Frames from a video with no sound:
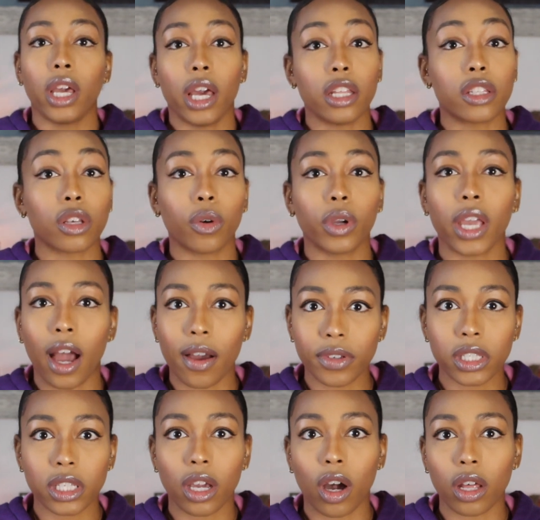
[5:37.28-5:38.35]
And so he
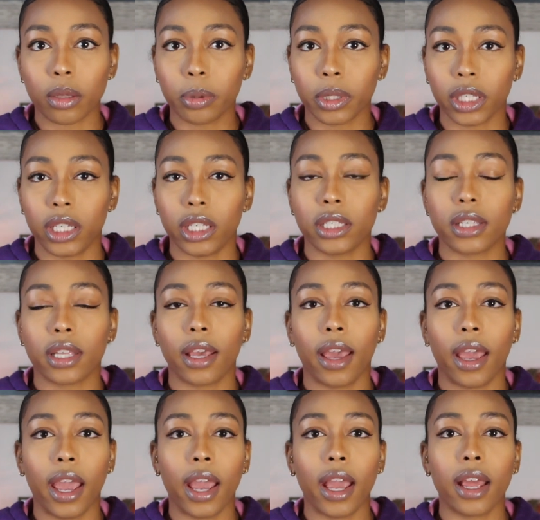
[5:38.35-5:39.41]
obviously called the police,
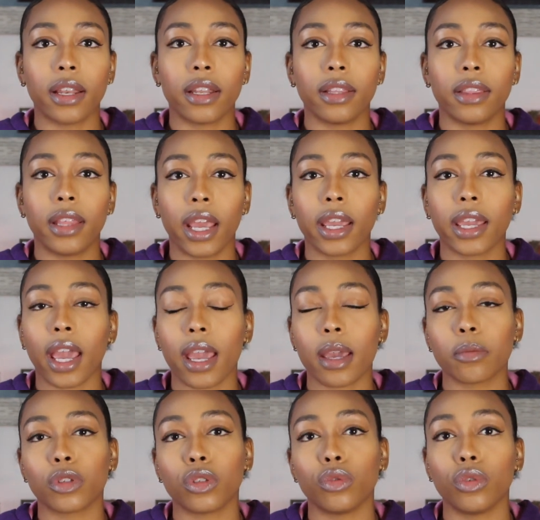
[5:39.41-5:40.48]
and they
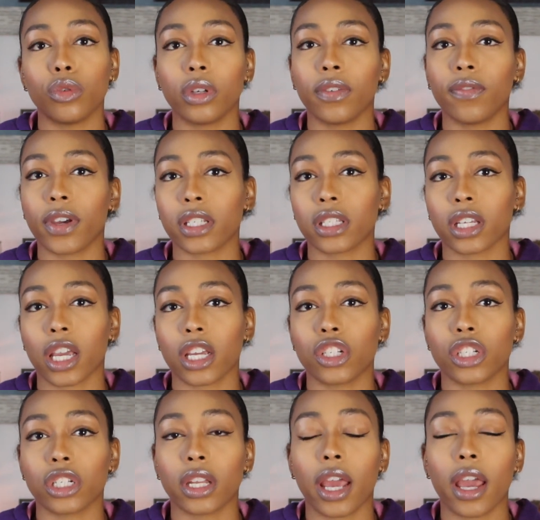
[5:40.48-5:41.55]
came to do an
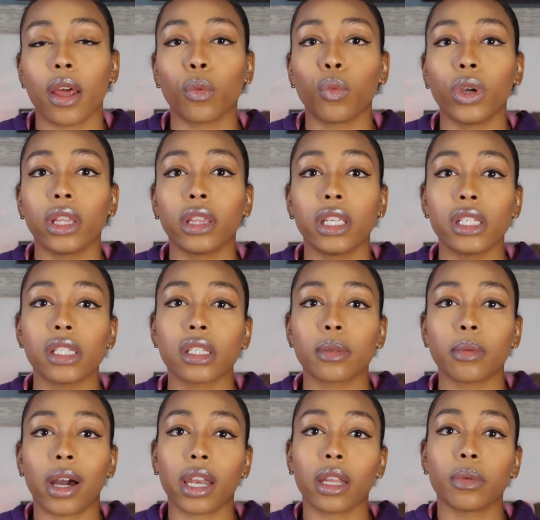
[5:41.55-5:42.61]
investigation. And when Lisa's
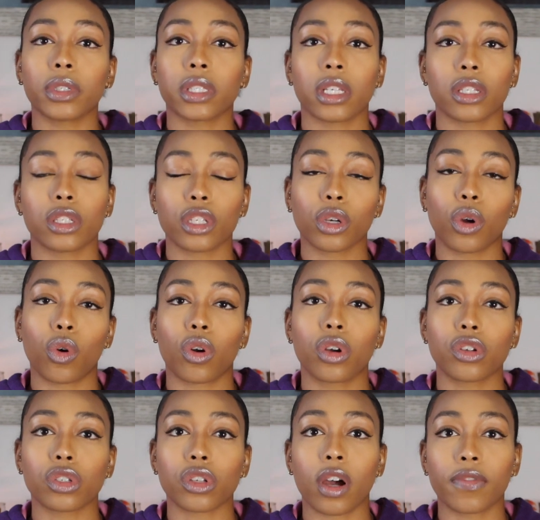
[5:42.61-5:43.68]
body was sent to the
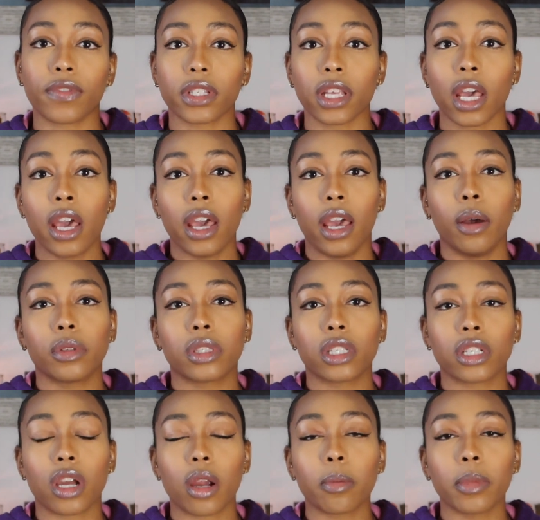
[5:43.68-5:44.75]
coroner's office, it was
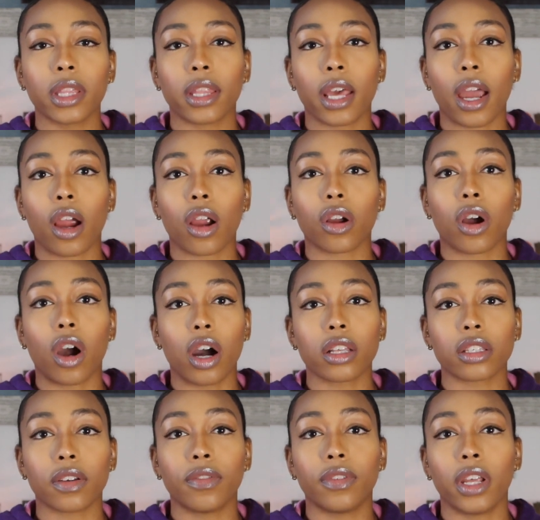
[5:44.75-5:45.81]
determined that her
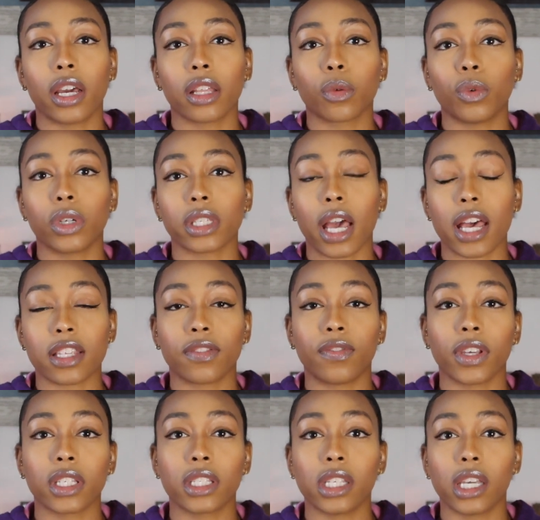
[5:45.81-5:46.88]
cause of death was
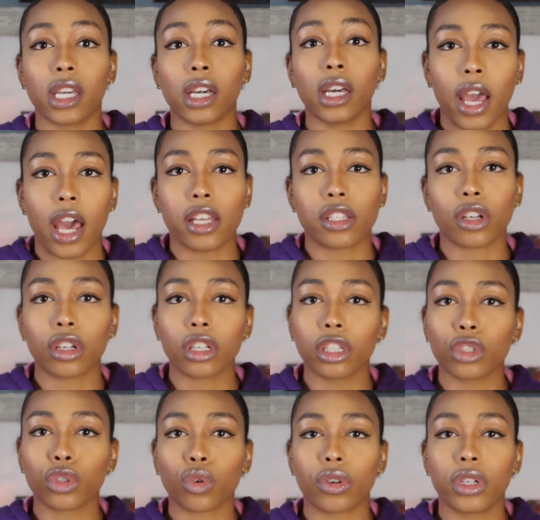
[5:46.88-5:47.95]
asphyxia and
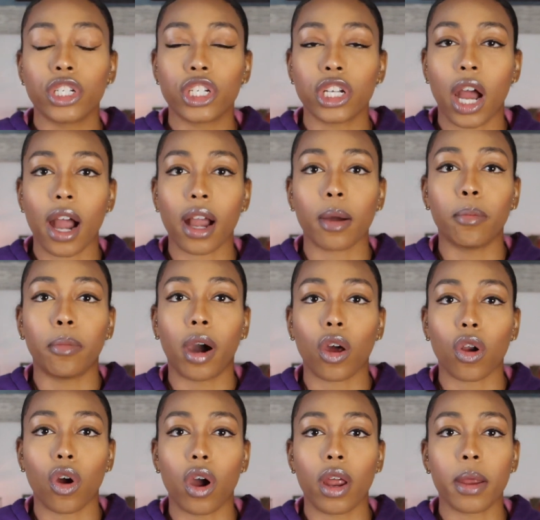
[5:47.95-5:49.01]
circulatory shock brought
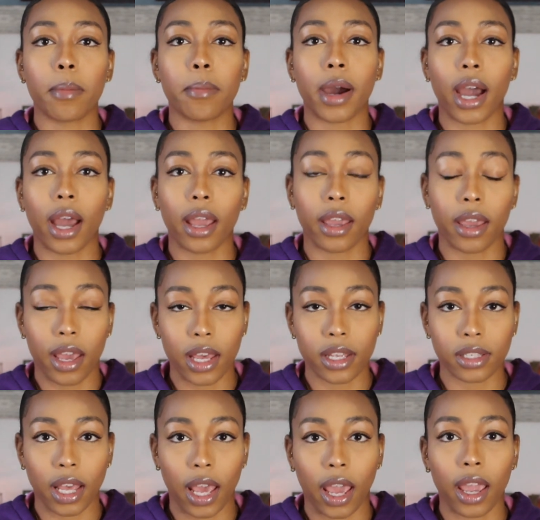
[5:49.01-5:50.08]
on by
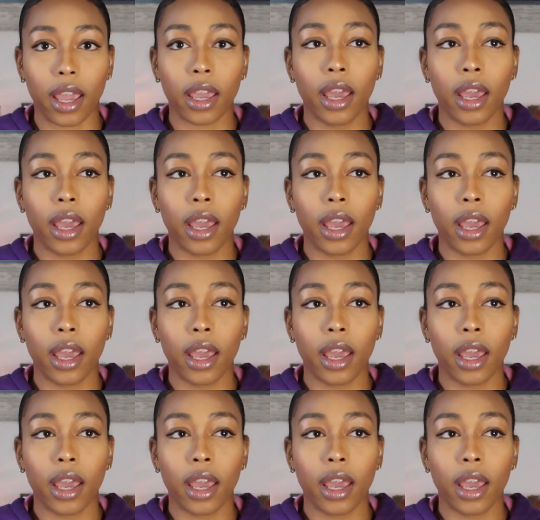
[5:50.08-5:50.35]
SA.